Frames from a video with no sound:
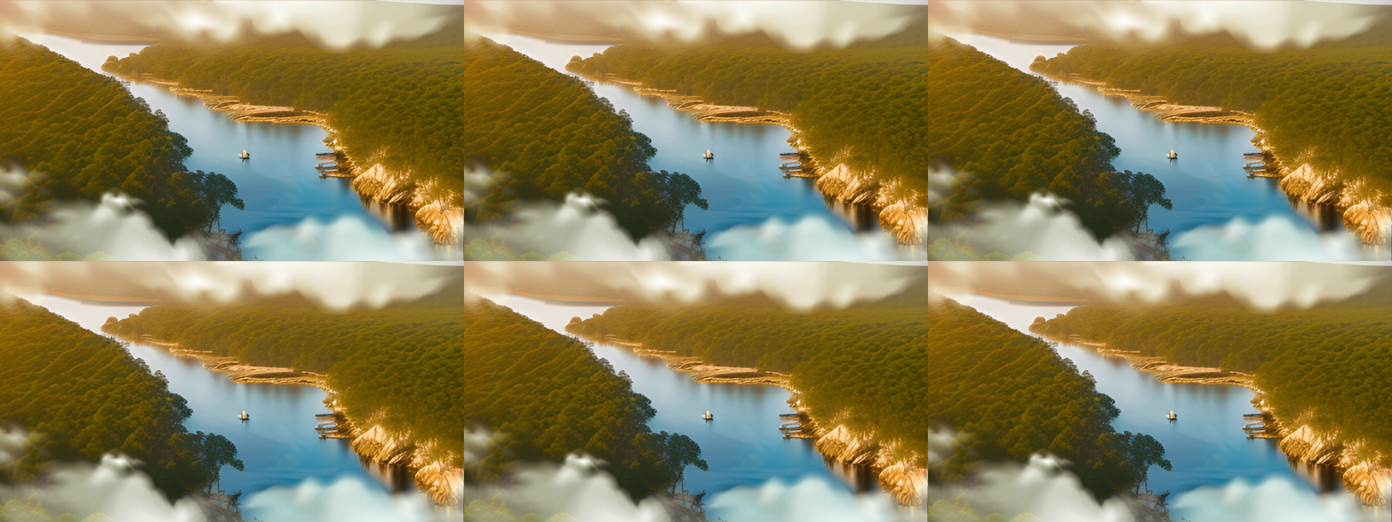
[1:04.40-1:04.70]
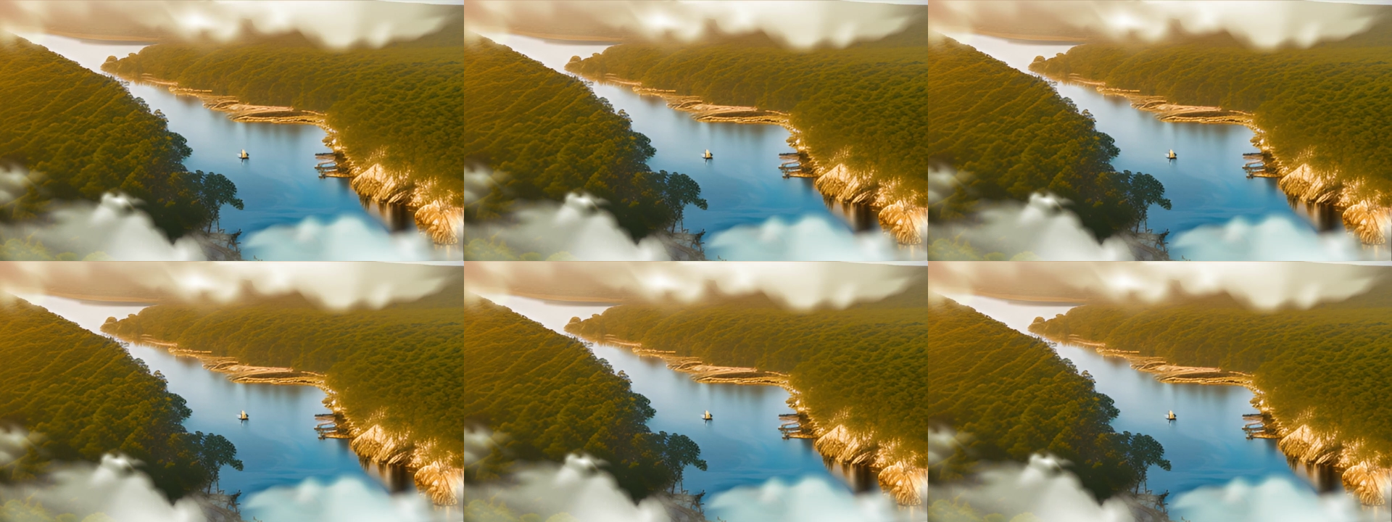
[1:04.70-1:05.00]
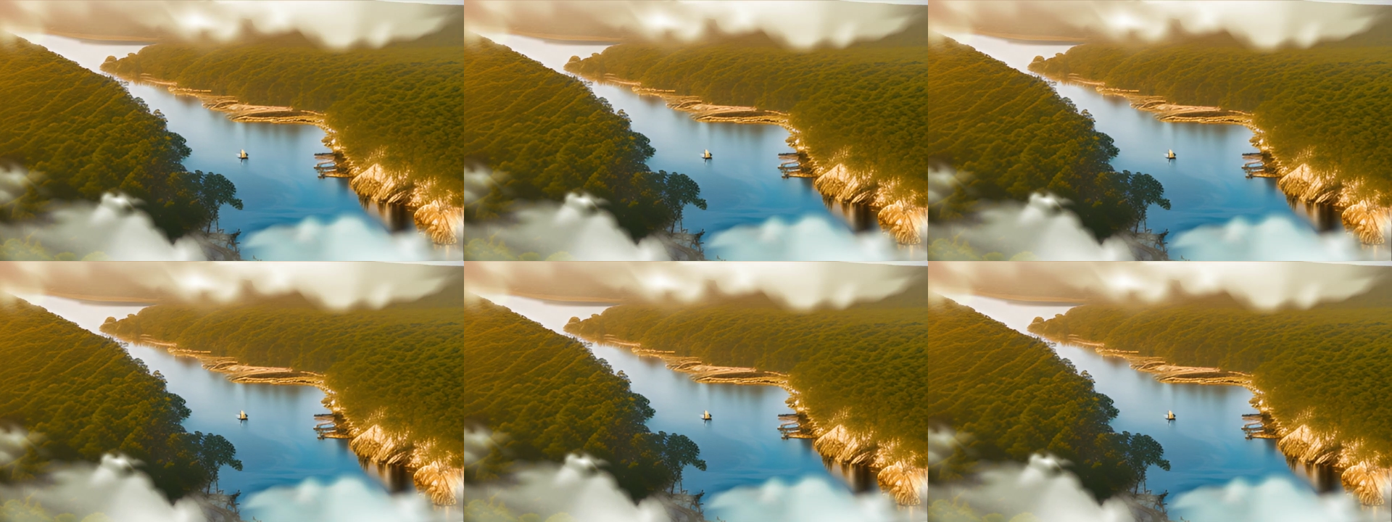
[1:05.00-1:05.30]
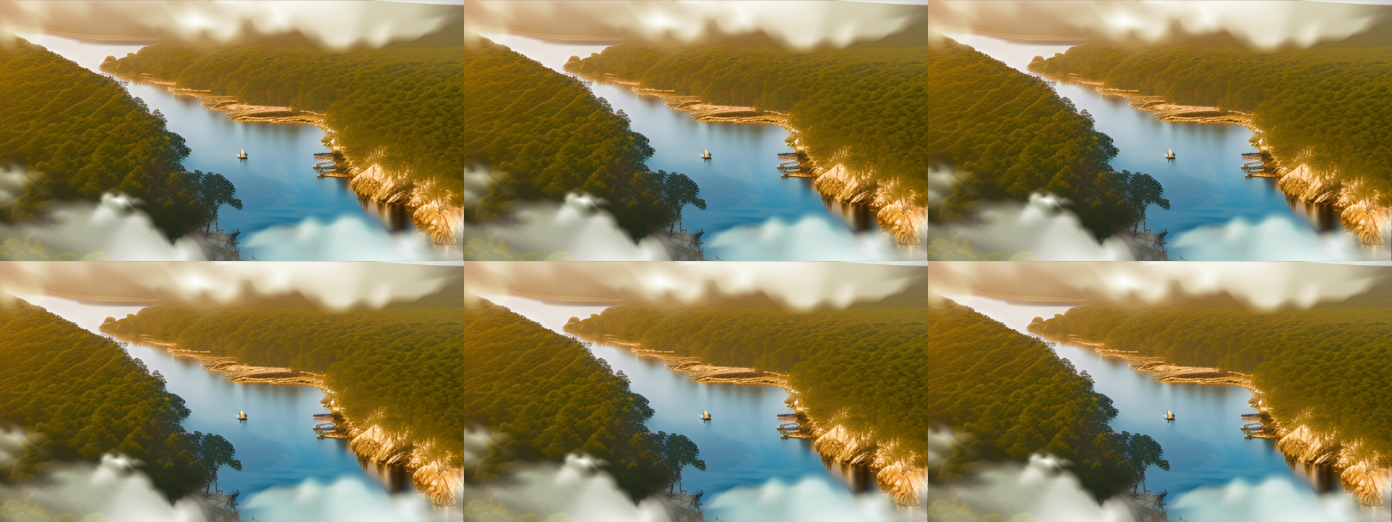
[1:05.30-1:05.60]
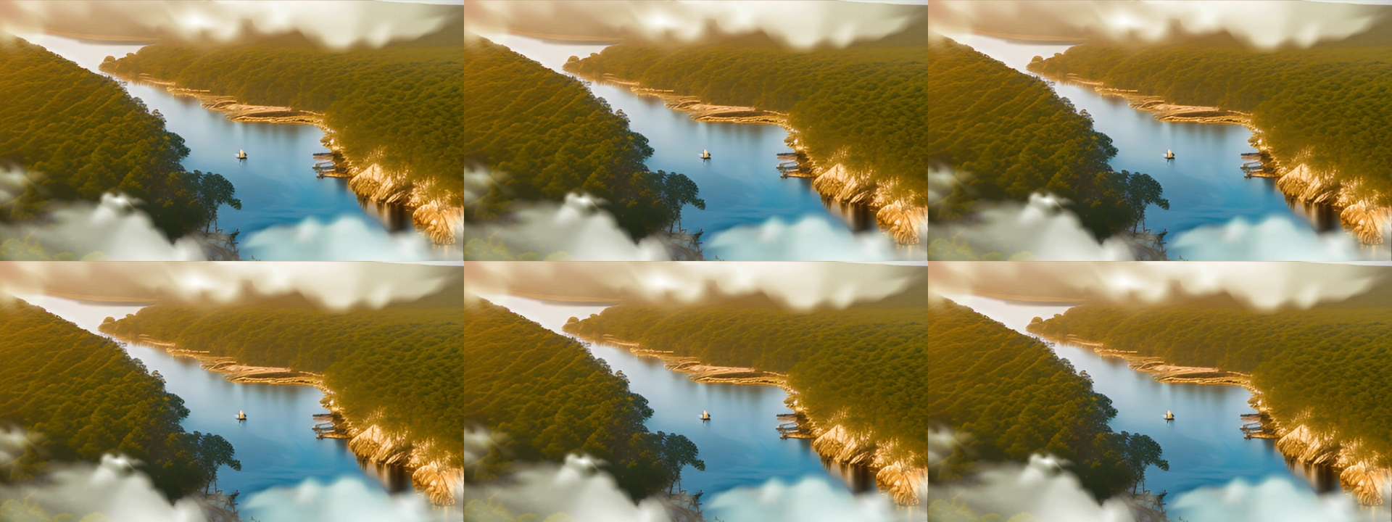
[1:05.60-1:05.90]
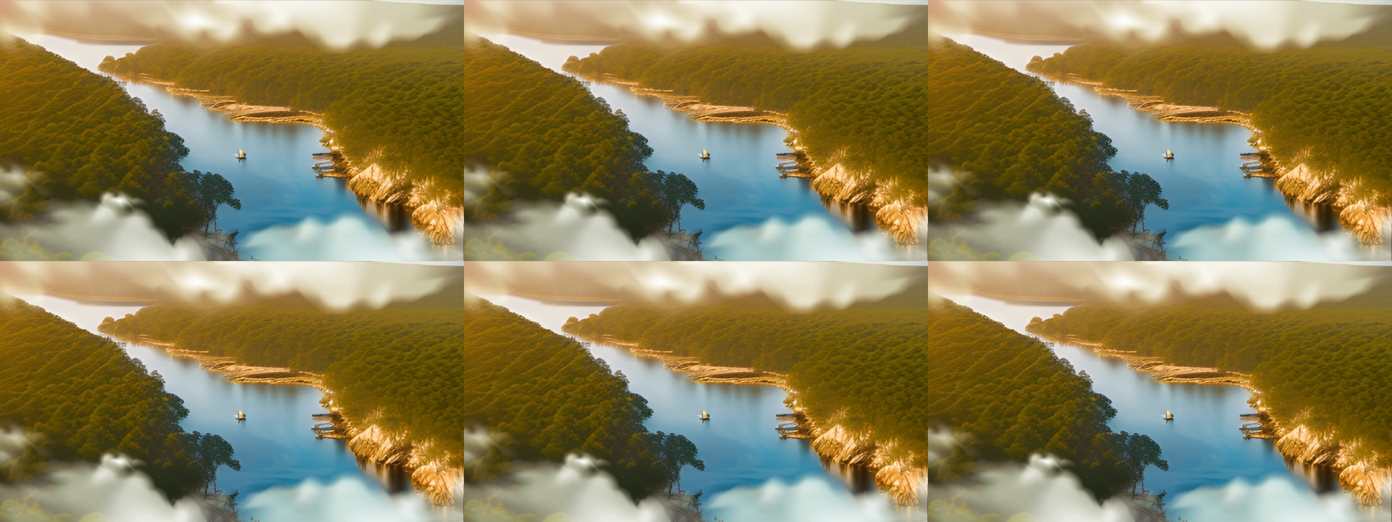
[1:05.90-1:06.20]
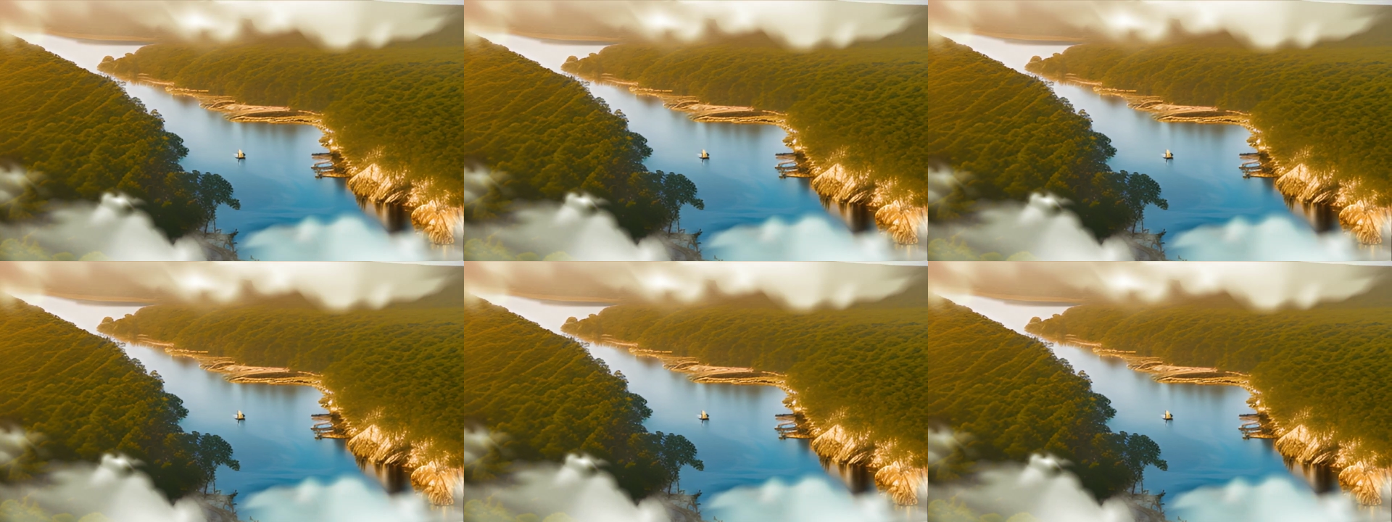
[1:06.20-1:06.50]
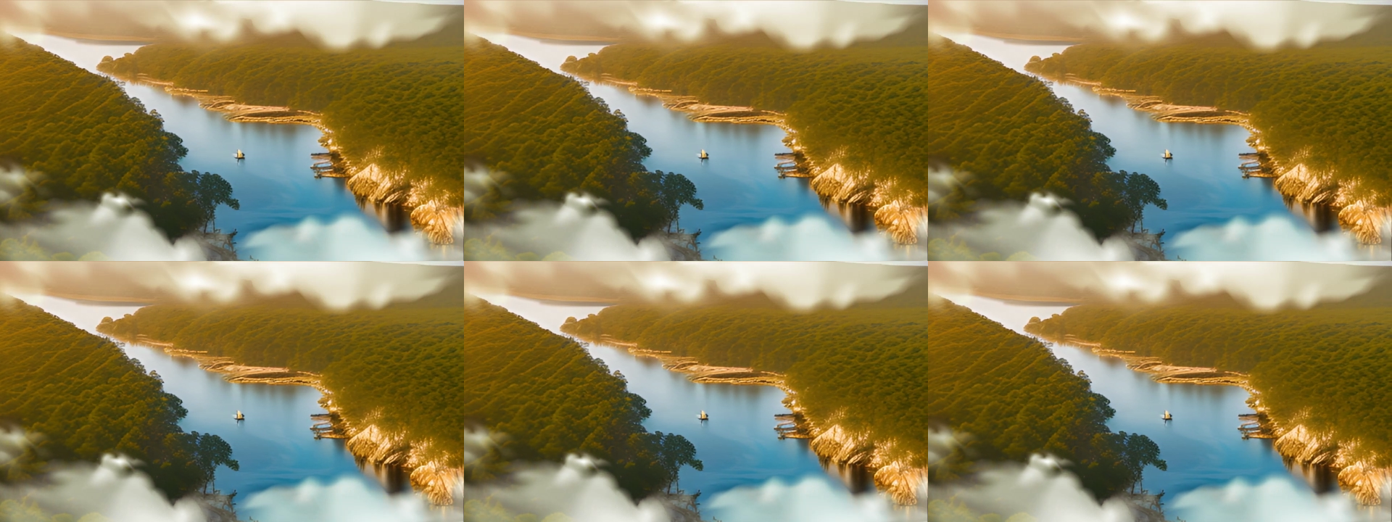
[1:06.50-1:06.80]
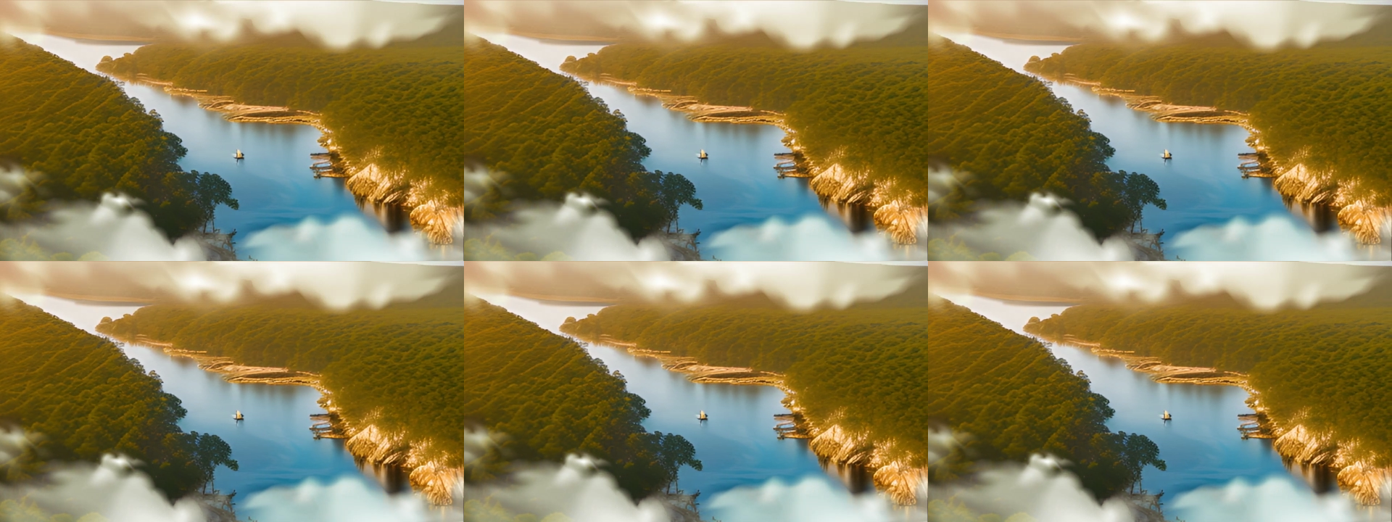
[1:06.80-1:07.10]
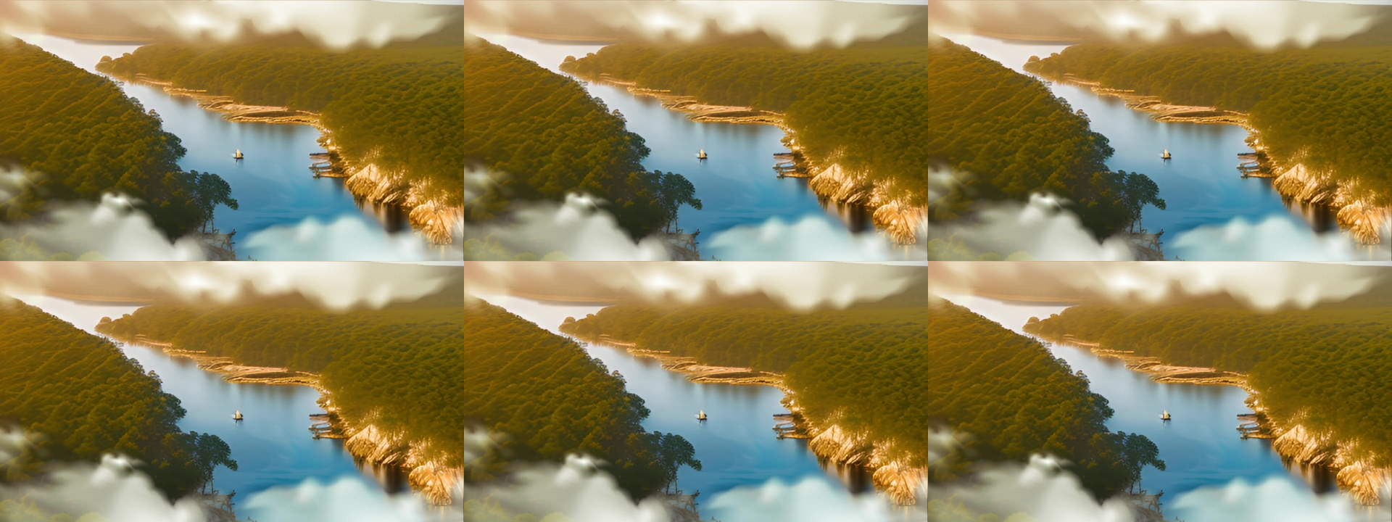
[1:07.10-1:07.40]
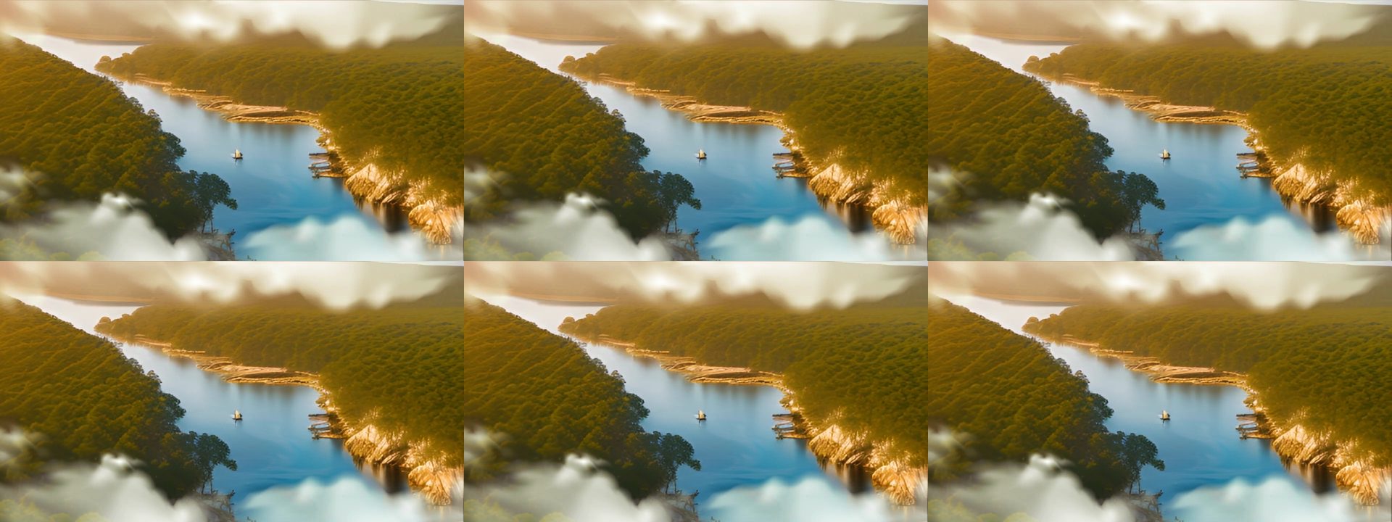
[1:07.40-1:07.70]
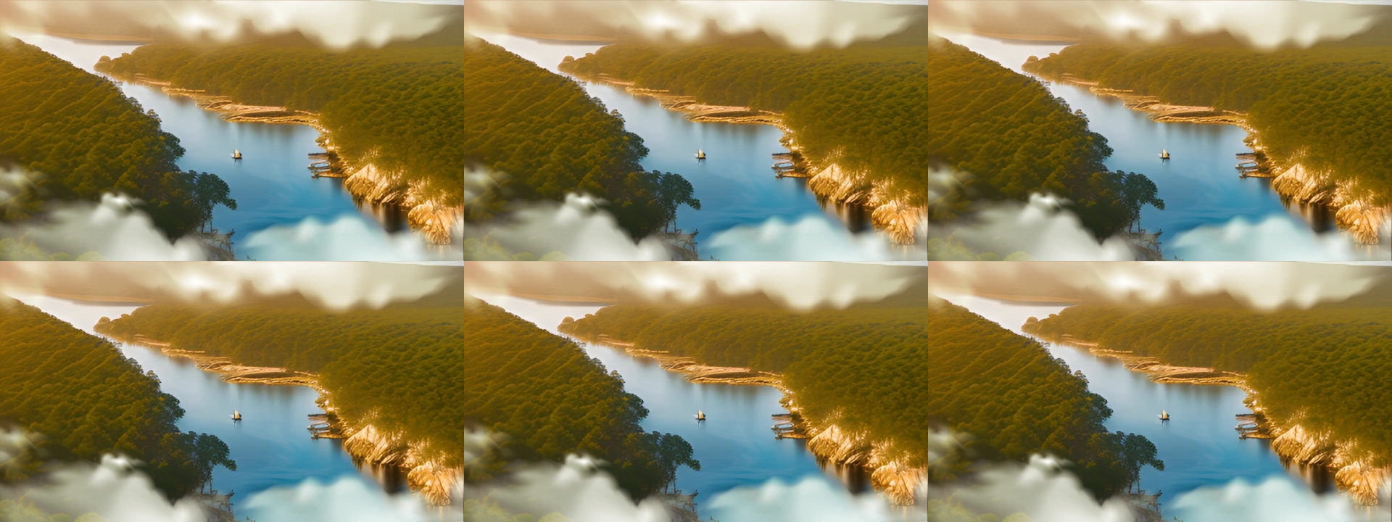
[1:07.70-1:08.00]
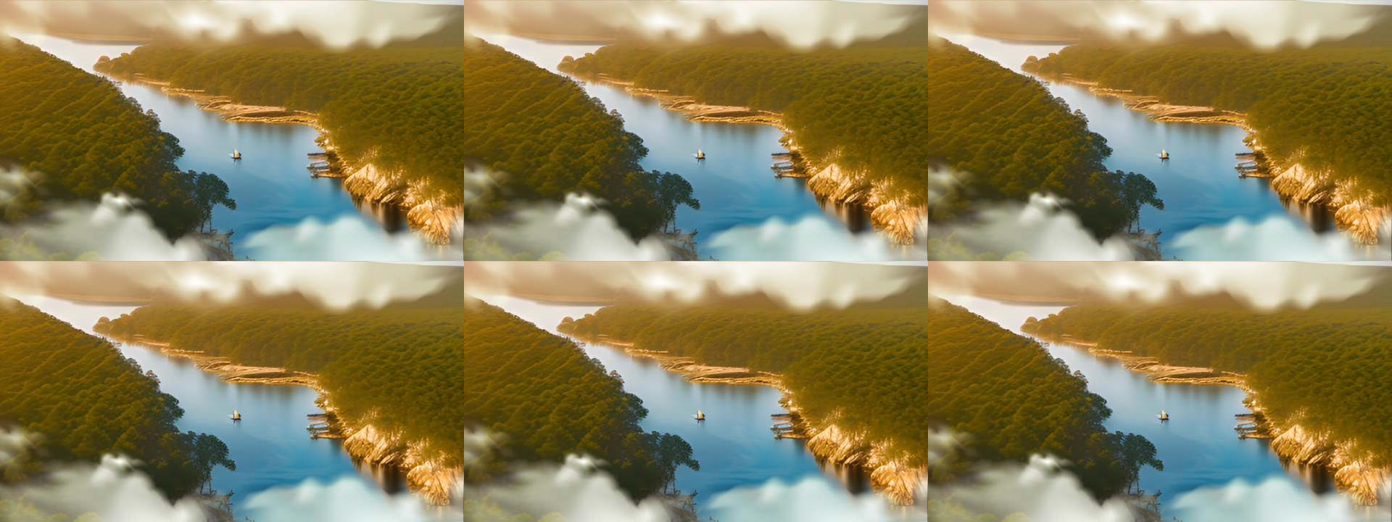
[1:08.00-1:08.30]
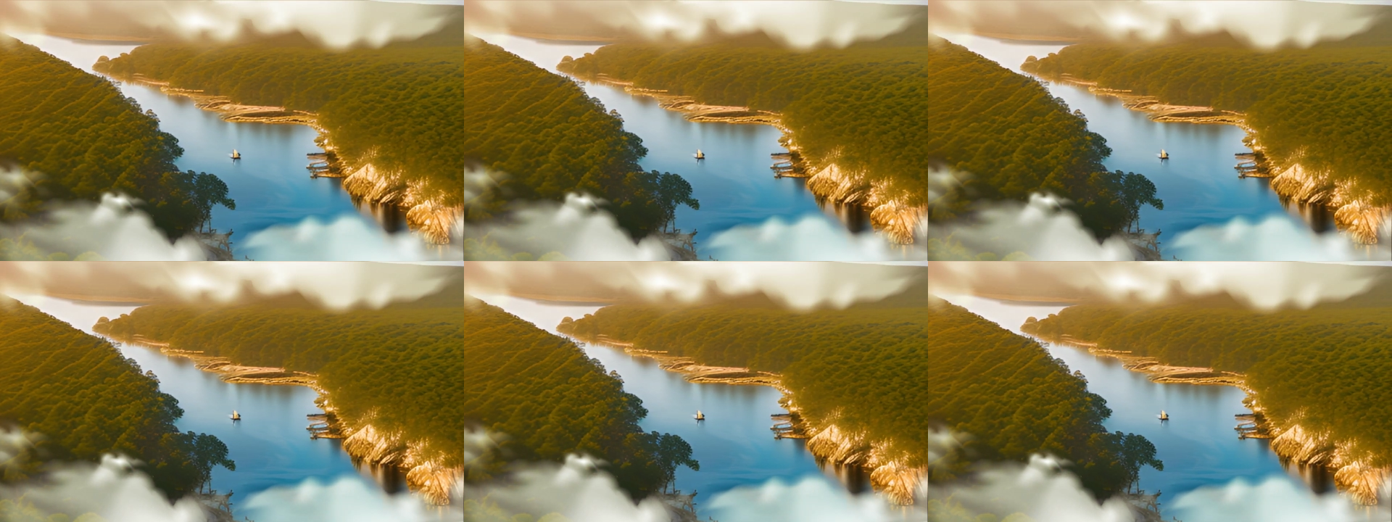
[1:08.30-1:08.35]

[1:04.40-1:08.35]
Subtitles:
Nobody's mouth can be seen.